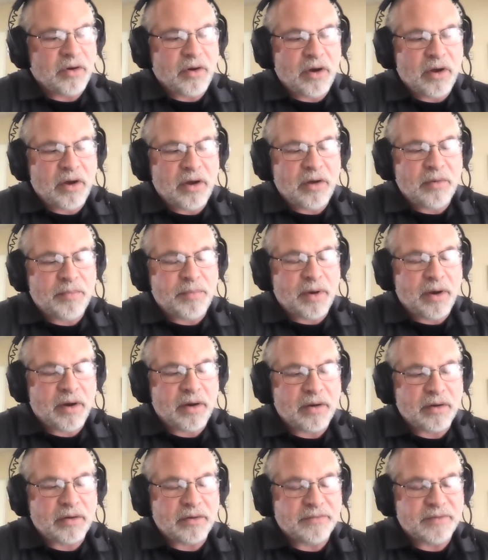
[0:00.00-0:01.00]
all
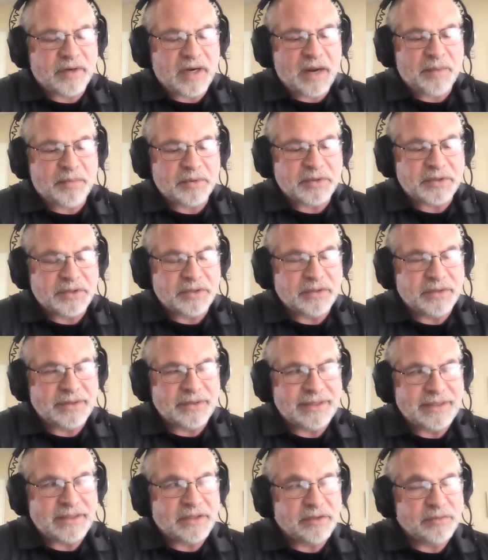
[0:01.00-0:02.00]
part of an
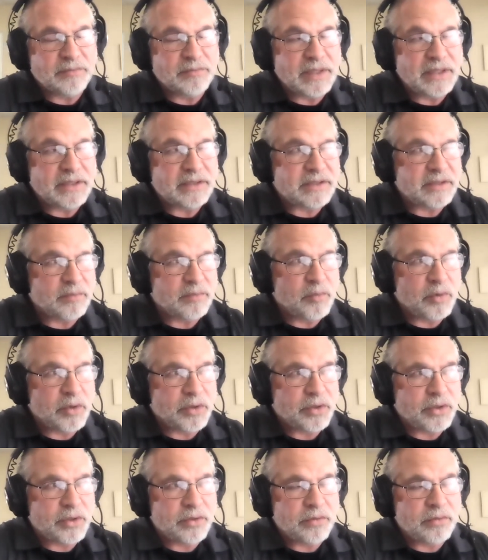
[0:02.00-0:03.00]
opportunity to meet
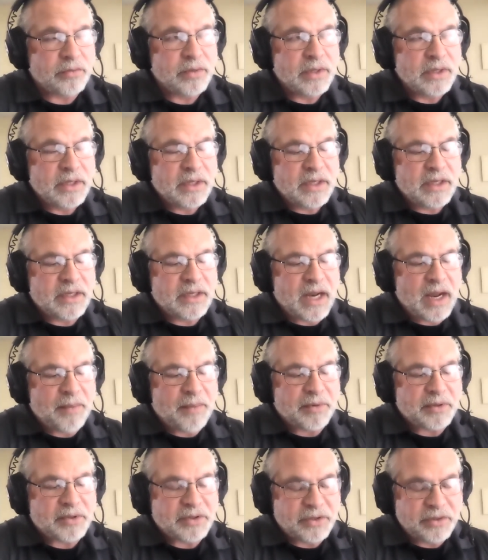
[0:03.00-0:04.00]
someone new, an
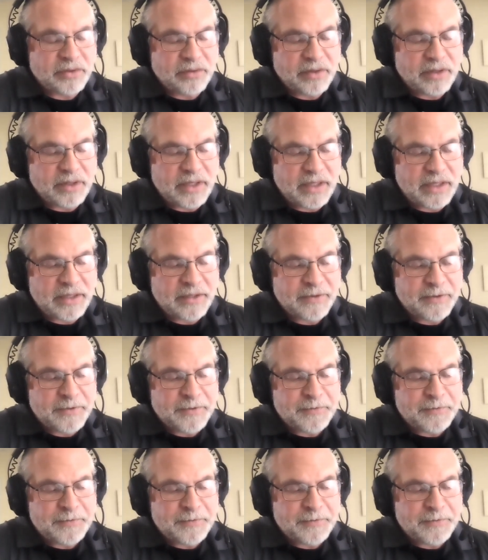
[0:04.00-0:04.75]
opportunity